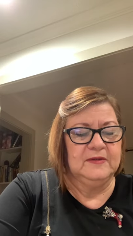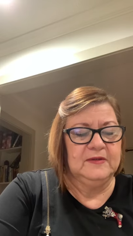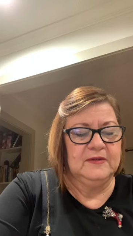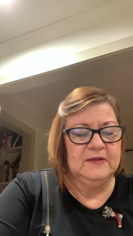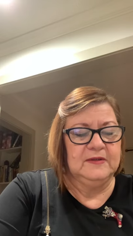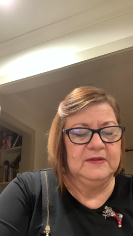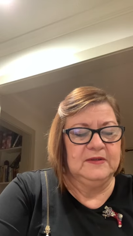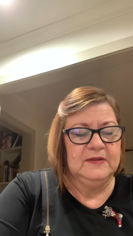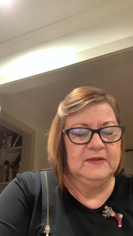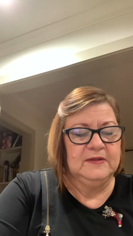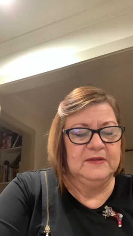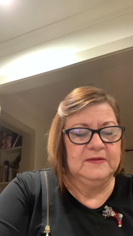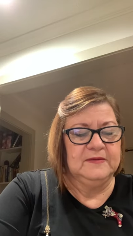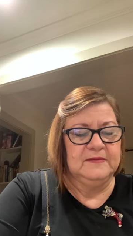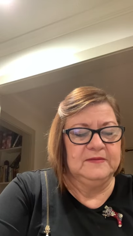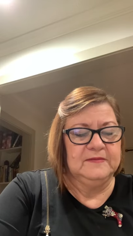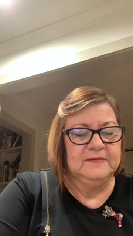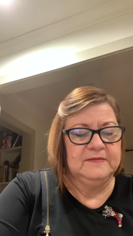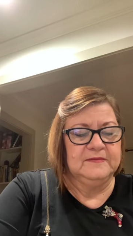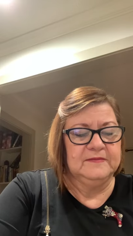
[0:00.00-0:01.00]

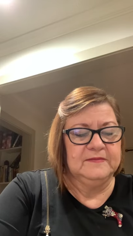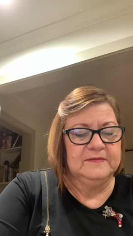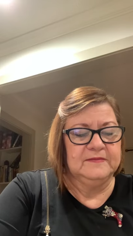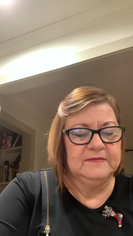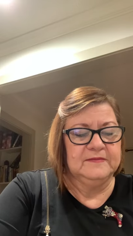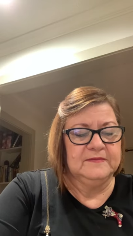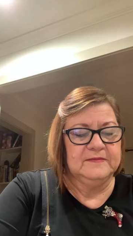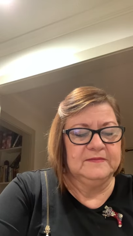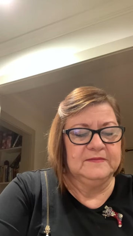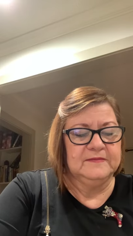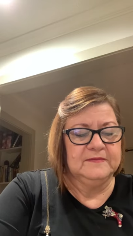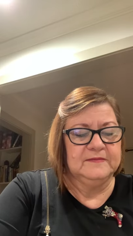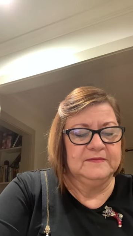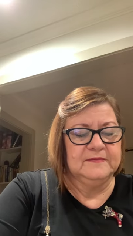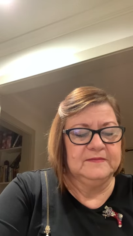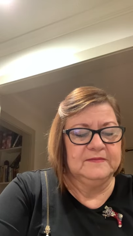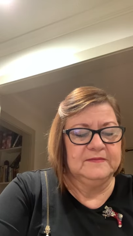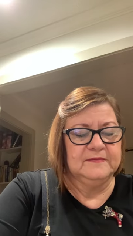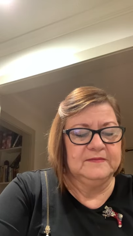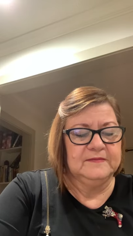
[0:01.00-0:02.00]

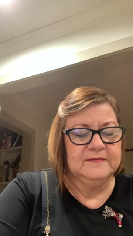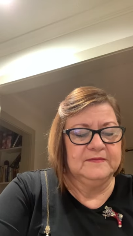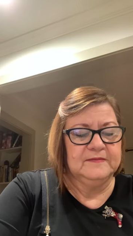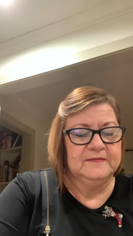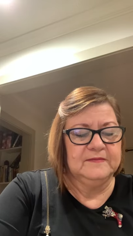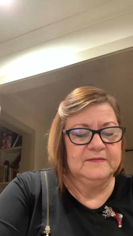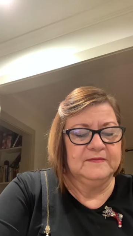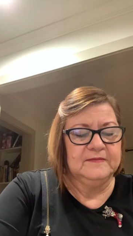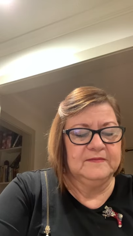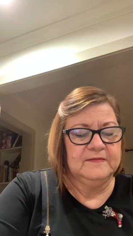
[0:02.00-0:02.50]
(no one is talking)